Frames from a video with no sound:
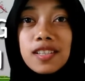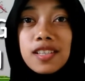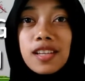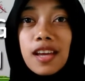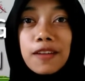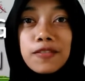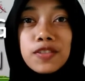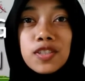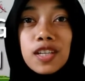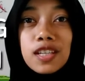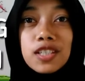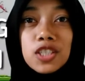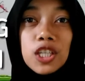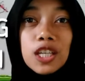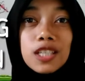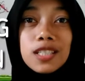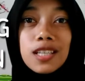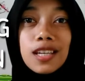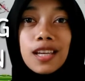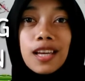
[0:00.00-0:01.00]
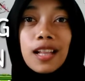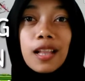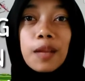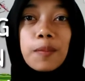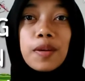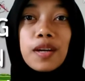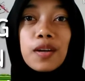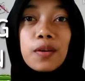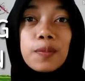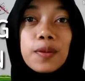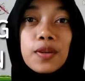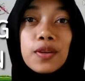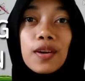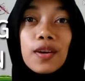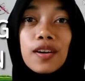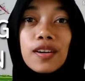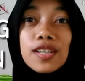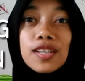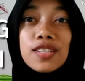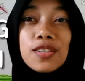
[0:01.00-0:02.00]
C, D, F, G, H, I, J, K, L, M, N, O, P,
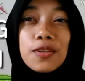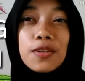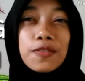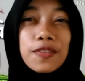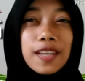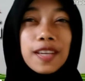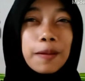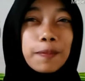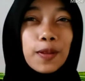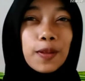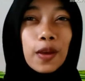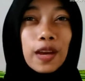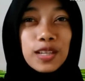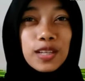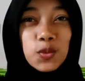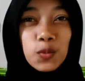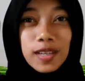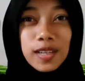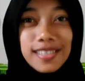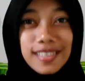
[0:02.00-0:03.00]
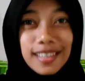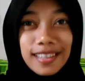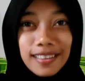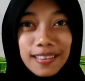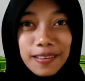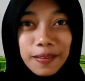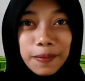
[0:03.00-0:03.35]
Q, R, S, T, U, V, W, X, Y, Z.